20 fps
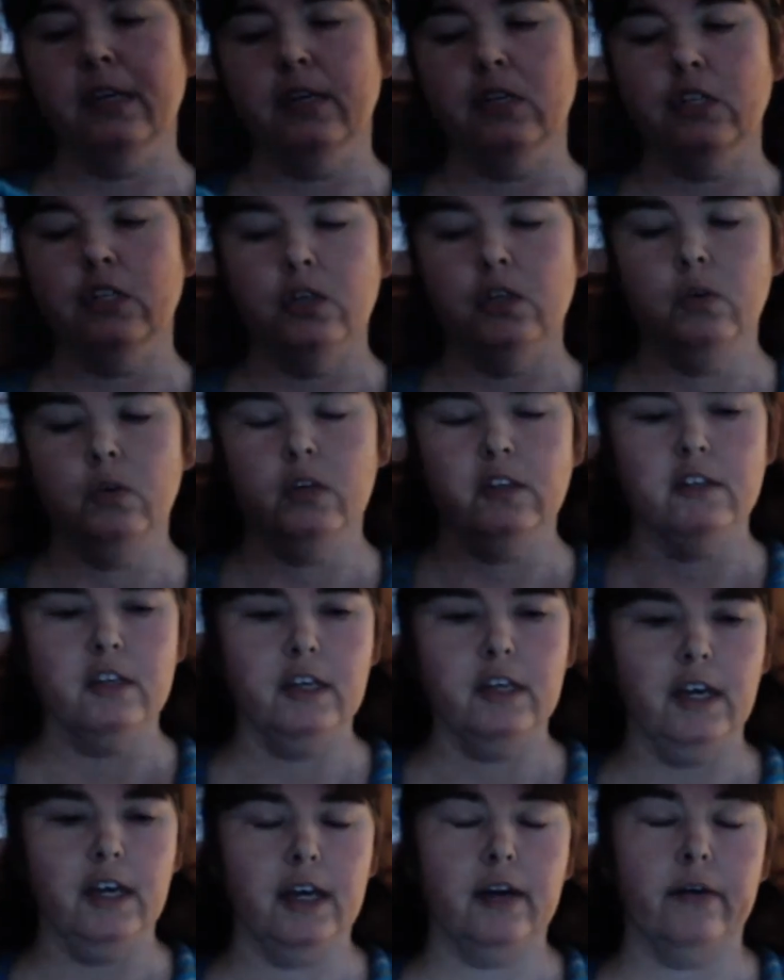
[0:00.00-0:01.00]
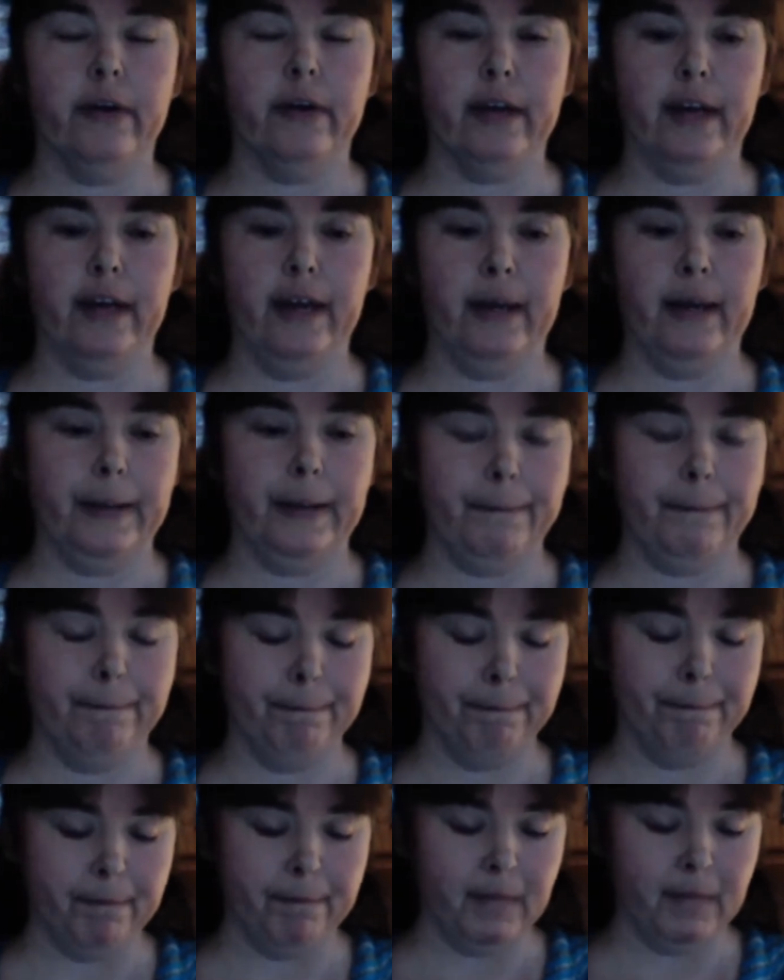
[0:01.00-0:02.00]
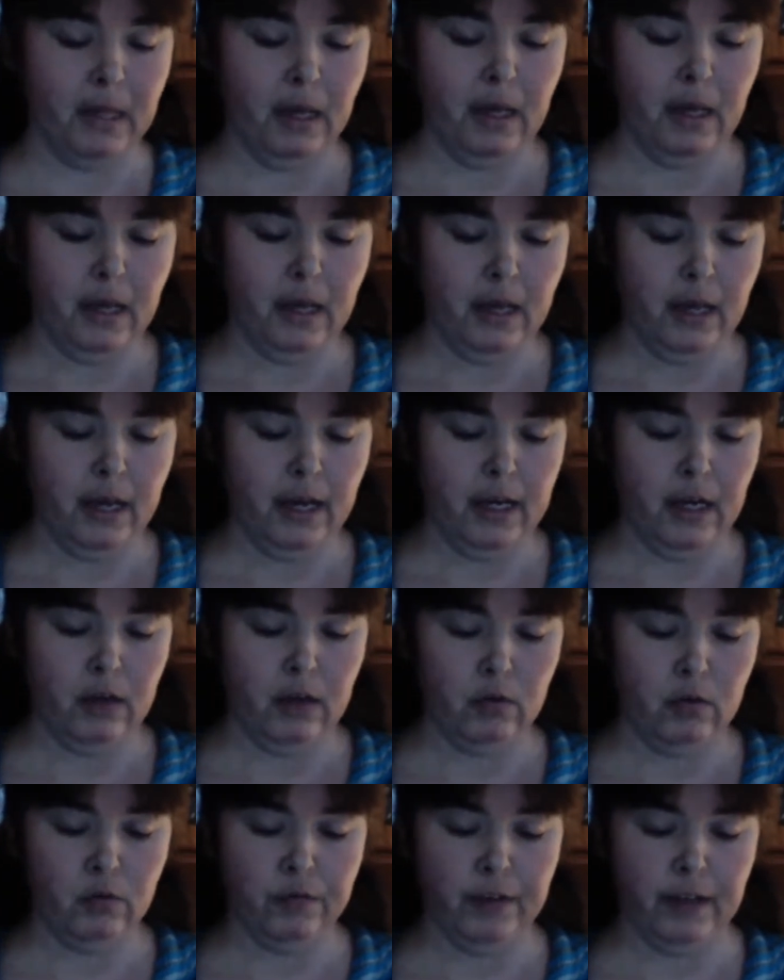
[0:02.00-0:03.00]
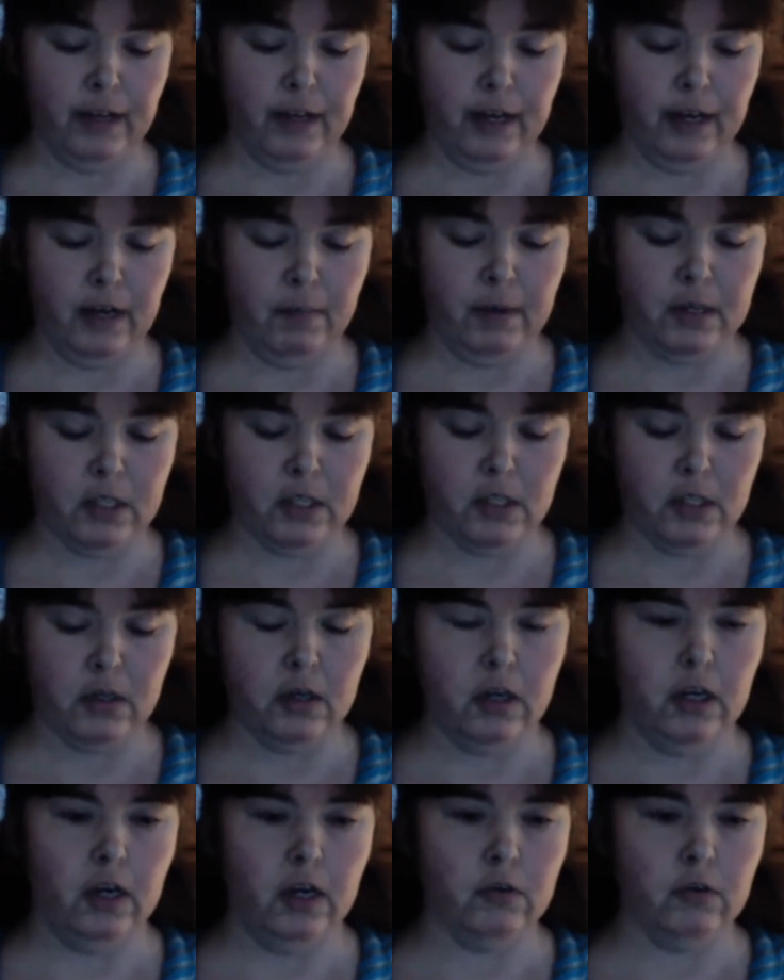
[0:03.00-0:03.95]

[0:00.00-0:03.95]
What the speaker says: and sewed it together again. And I don't think anybody's gonna